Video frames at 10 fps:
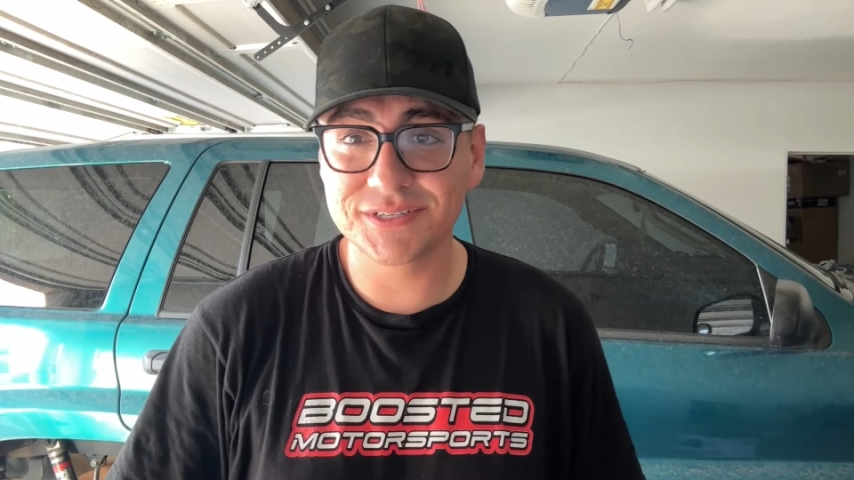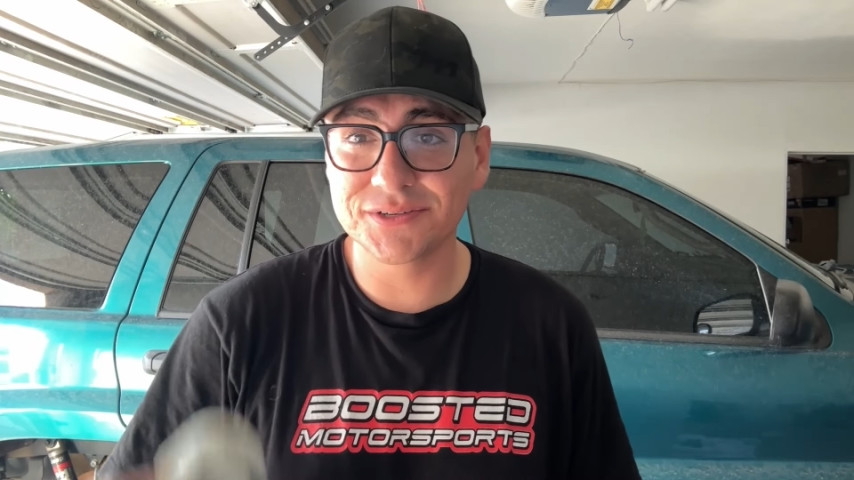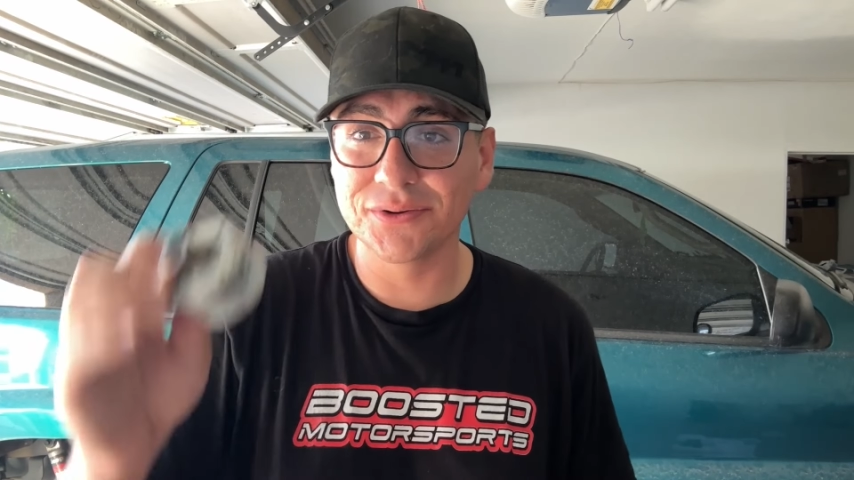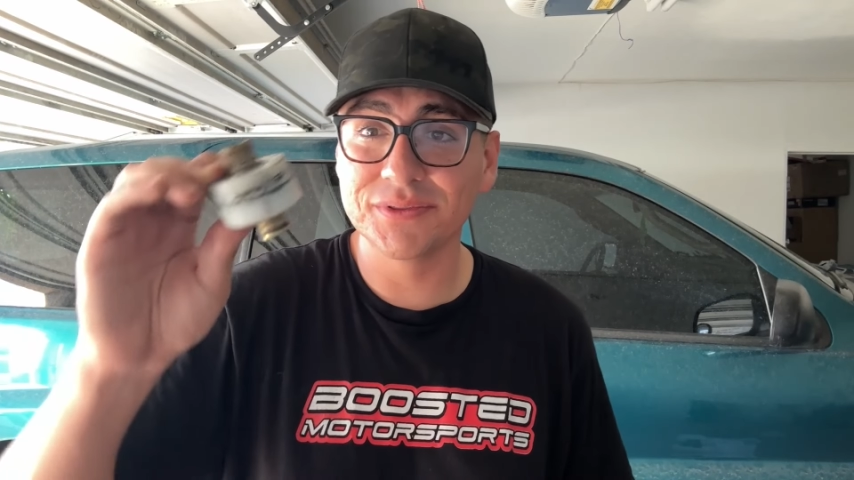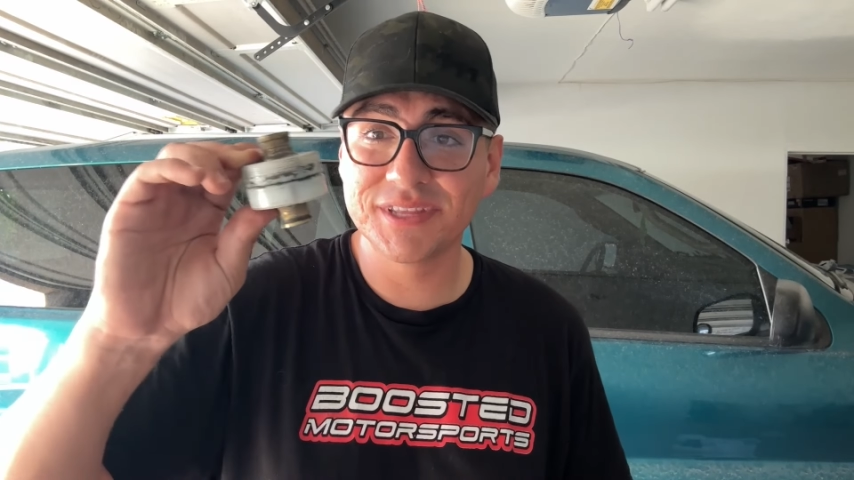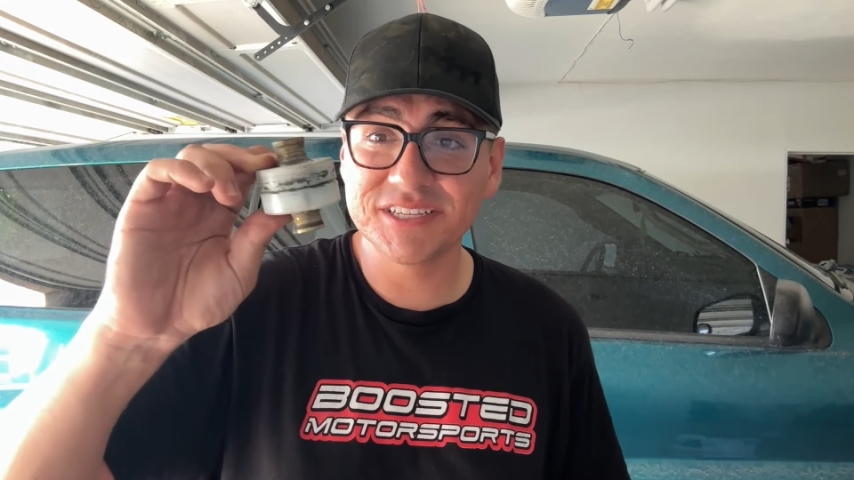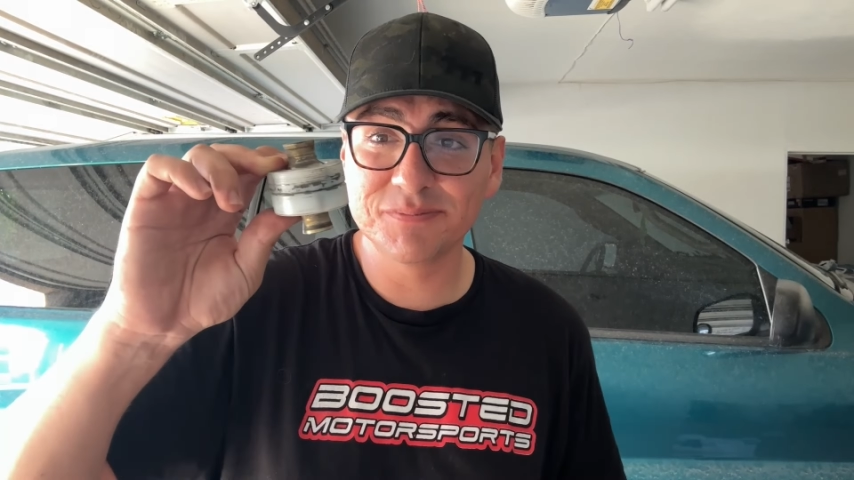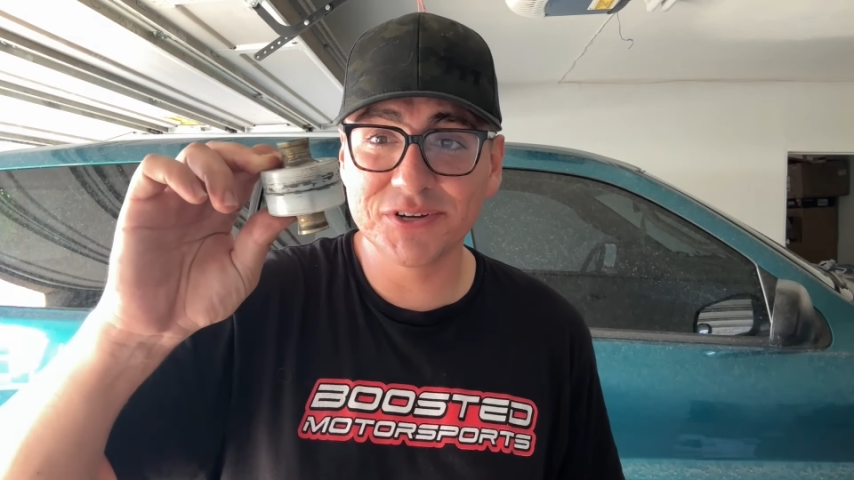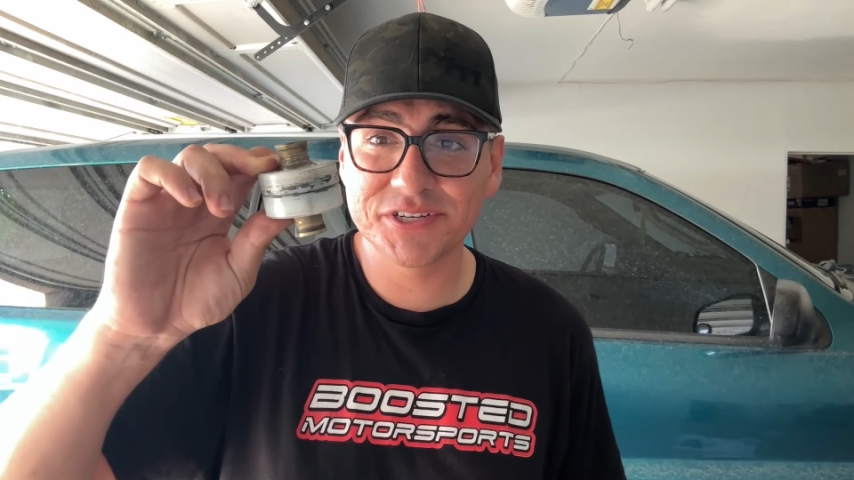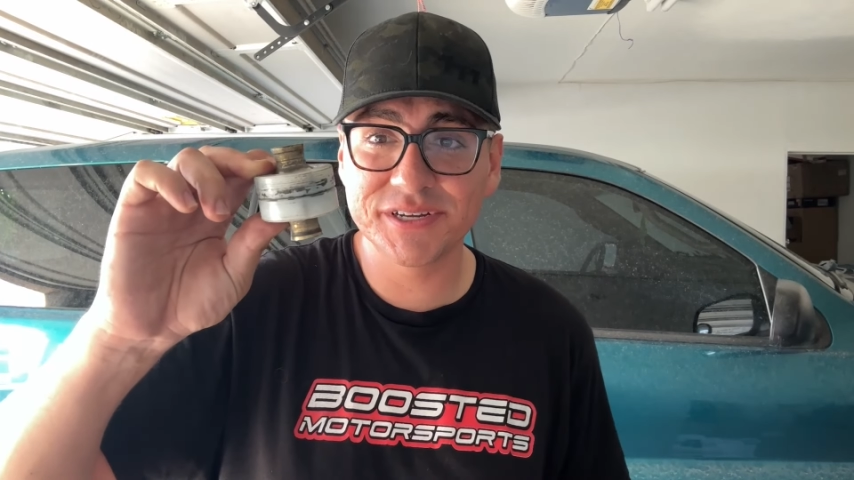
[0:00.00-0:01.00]
So this
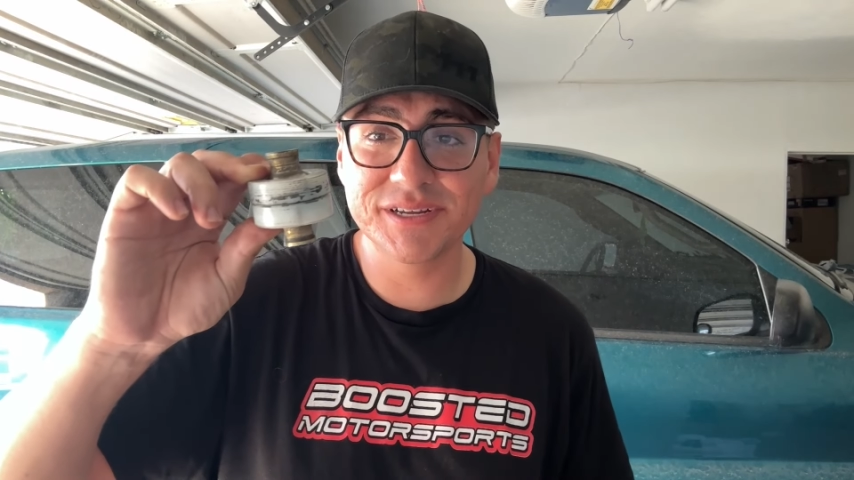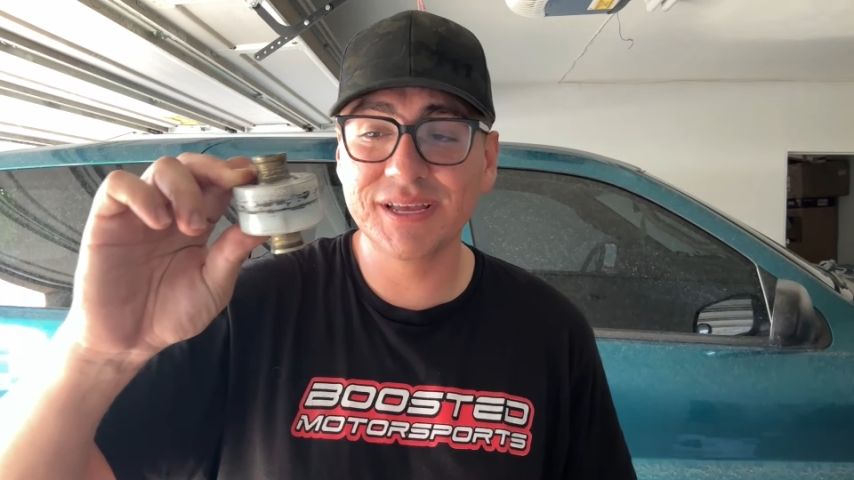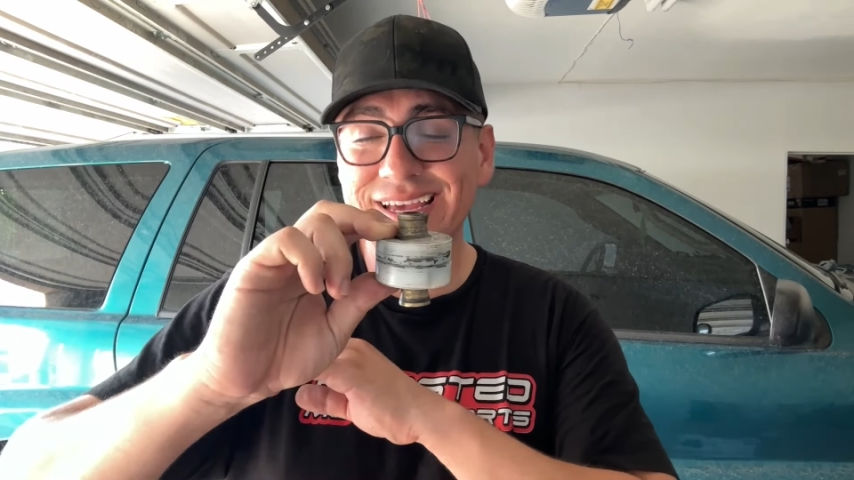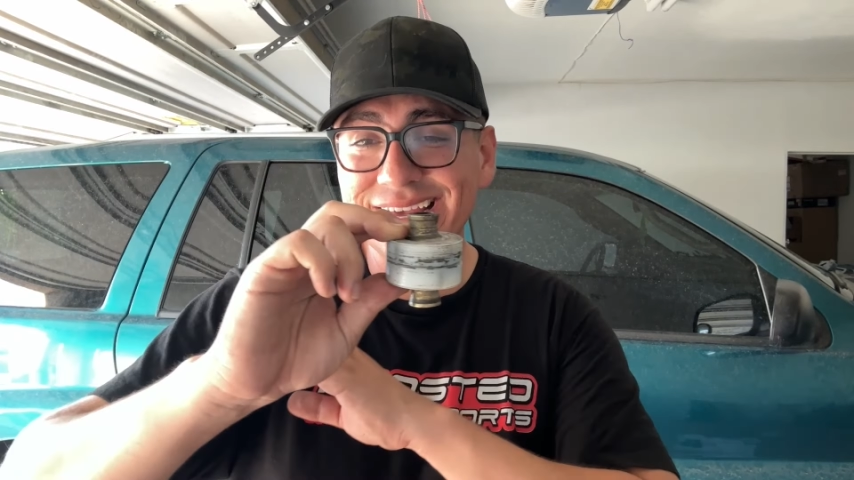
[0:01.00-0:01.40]
bushing,